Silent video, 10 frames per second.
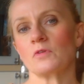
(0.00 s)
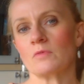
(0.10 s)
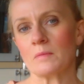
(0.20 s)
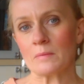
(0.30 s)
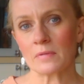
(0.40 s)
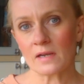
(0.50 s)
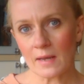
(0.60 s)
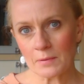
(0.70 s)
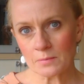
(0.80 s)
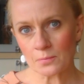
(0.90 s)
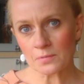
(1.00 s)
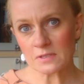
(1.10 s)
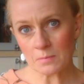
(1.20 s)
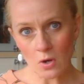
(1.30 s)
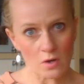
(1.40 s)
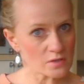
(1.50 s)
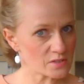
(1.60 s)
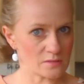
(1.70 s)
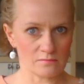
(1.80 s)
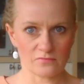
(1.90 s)
Remember, leopard
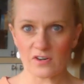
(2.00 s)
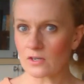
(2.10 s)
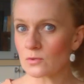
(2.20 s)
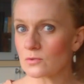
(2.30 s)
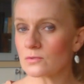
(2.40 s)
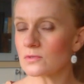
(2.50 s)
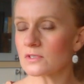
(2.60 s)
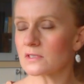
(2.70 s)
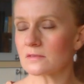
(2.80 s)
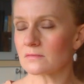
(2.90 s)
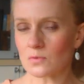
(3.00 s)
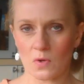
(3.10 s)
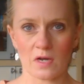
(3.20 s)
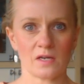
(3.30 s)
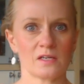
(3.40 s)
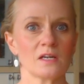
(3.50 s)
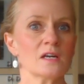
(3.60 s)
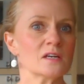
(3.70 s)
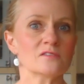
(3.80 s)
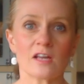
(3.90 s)
spots and freckles work
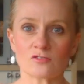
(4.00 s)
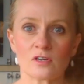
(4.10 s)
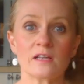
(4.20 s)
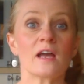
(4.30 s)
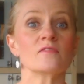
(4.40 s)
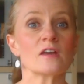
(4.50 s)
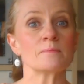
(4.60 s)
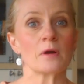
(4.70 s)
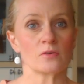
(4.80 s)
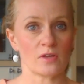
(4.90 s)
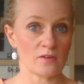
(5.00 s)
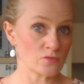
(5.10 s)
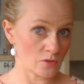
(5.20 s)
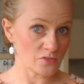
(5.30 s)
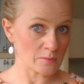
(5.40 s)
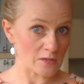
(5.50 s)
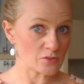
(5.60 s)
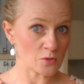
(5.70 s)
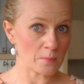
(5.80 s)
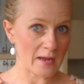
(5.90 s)
naturally, and they both have
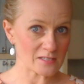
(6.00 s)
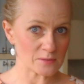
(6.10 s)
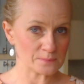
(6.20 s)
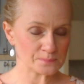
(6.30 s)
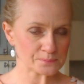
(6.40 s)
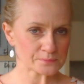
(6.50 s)
non-symmetrical pattern.